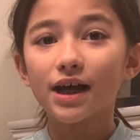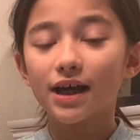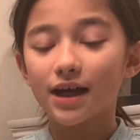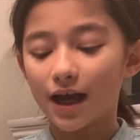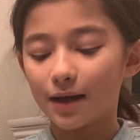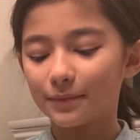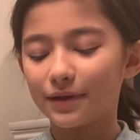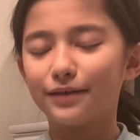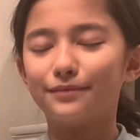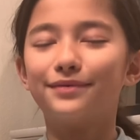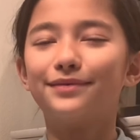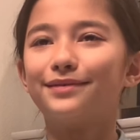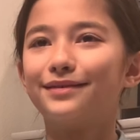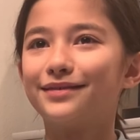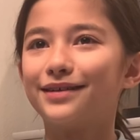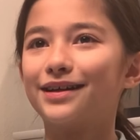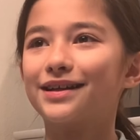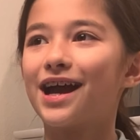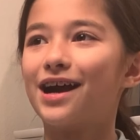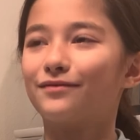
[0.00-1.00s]
I mean,
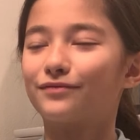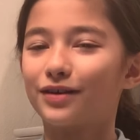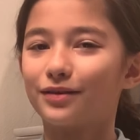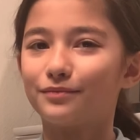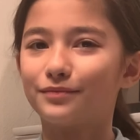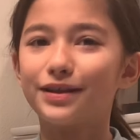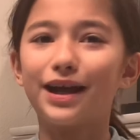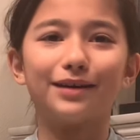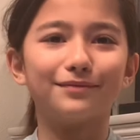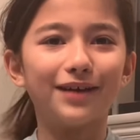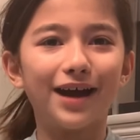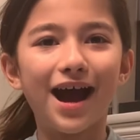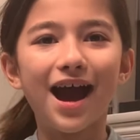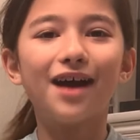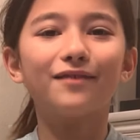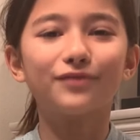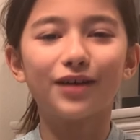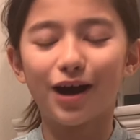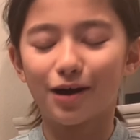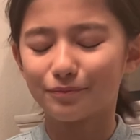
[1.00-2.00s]
not a half cup. Yeah, a
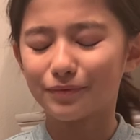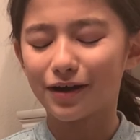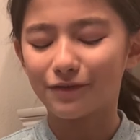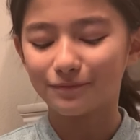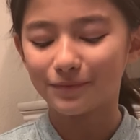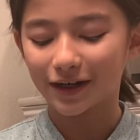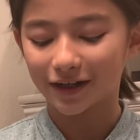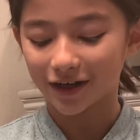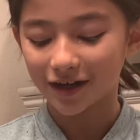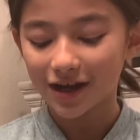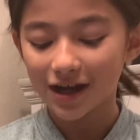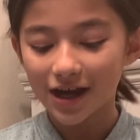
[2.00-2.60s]
half cup of butter.